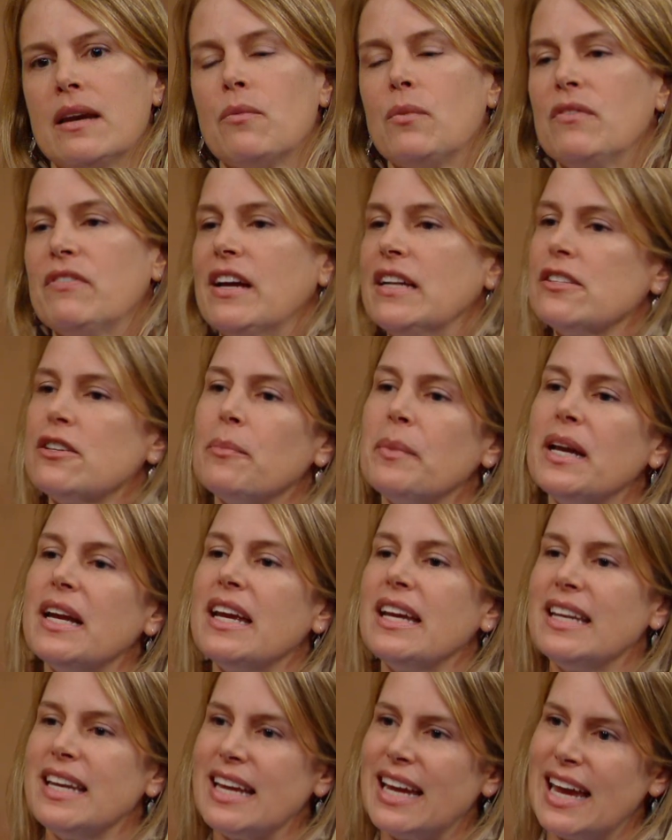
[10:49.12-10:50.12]
We've had so many
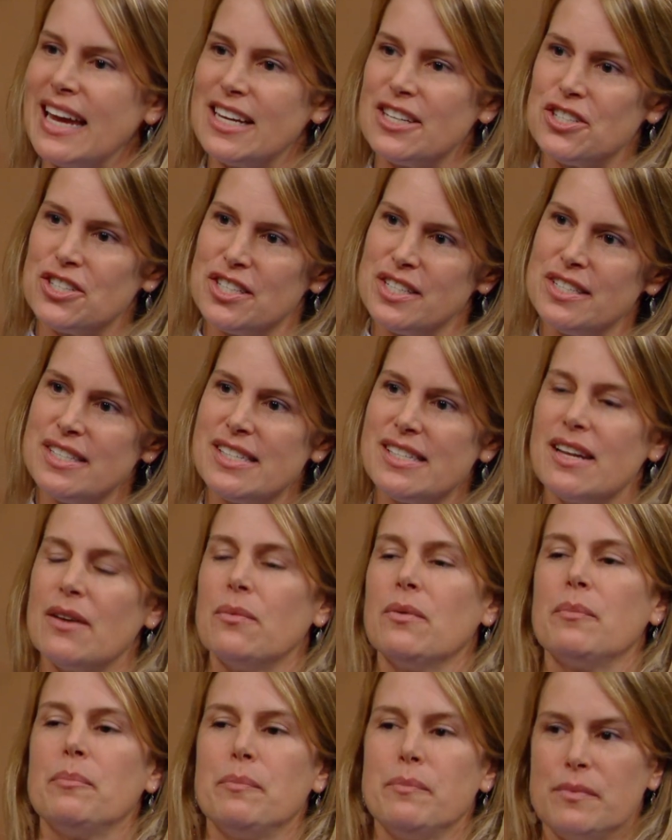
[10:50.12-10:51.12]
indications that
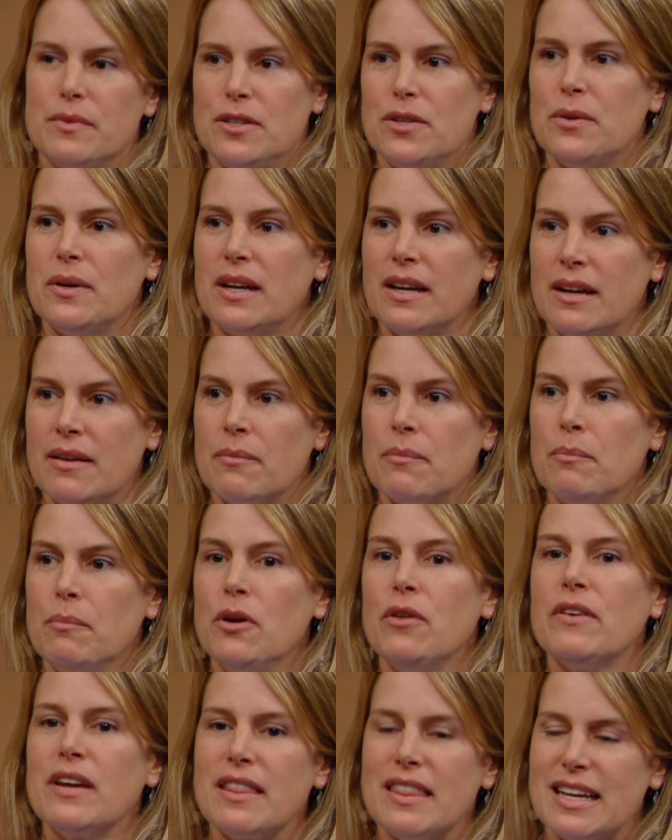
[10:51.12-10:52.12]
we're doing
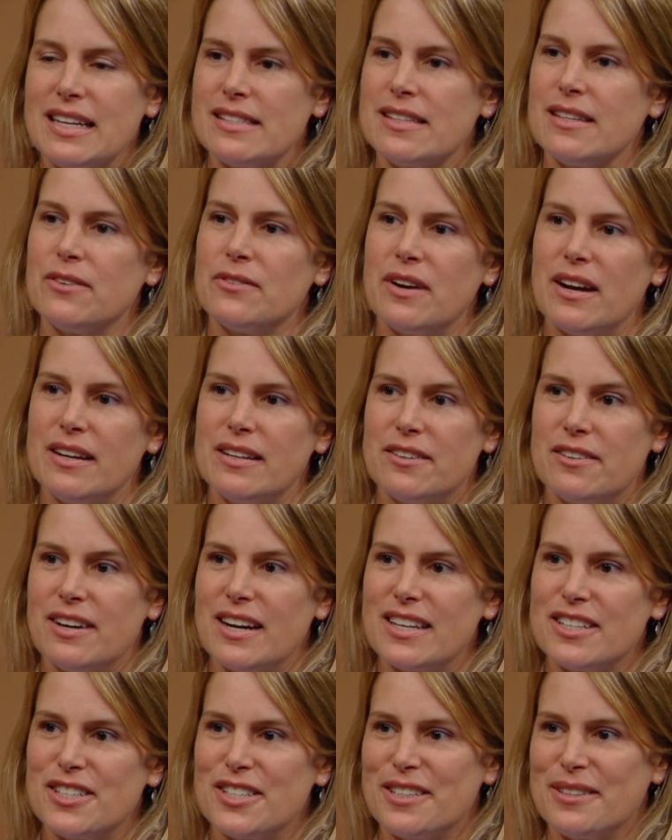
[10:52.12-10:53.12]
moving things in the right
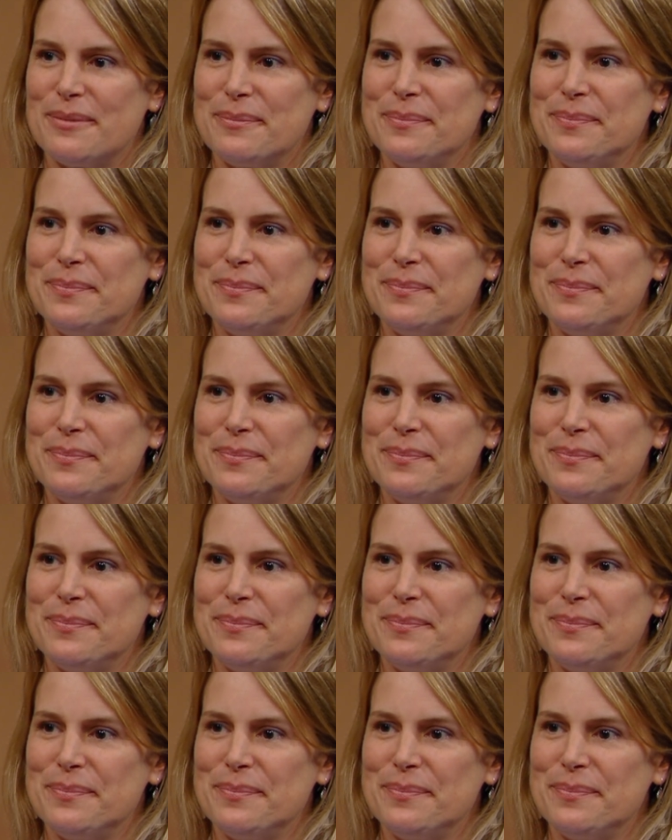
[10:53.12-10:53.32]
direction.